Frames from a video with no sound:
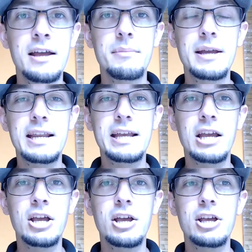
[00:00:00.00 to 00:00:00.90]

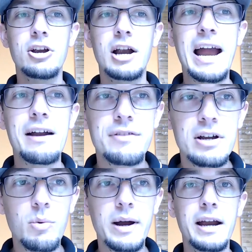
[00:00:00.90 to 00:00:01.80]
Meaning you're
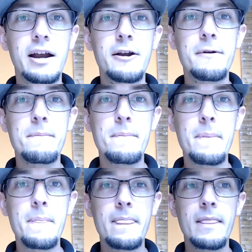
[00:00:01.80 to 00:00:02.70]
everywhere
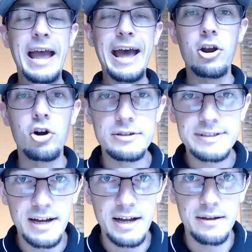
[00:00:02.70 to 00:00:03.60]
at all
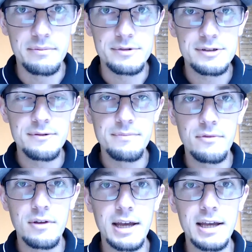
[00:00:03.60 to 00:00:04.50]
times,
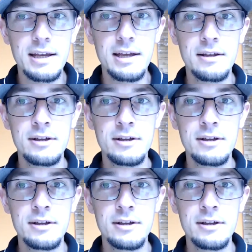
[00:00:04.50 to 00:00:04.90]
okay?